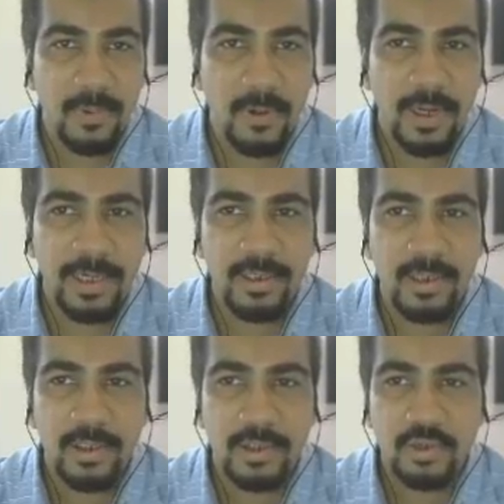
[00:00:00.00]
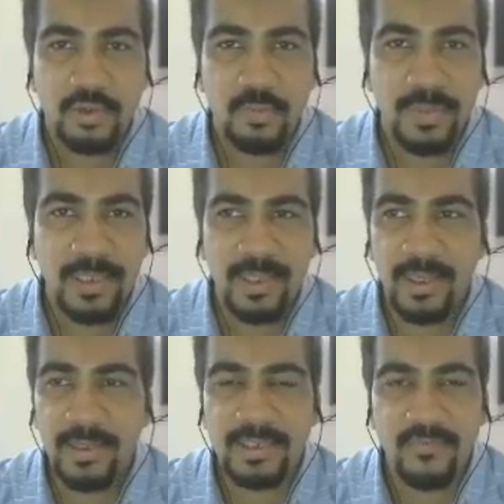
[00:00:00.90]
All right. So be
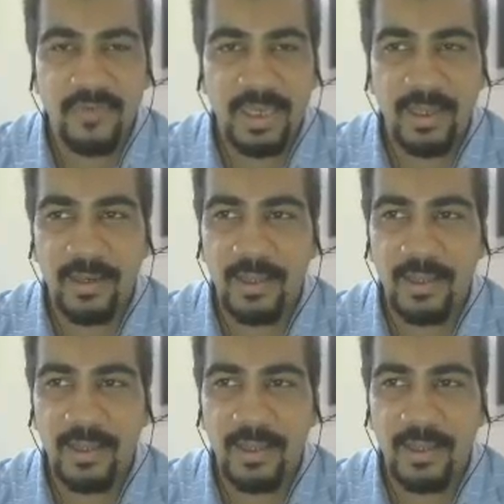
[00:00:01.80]
there. It's a weekend,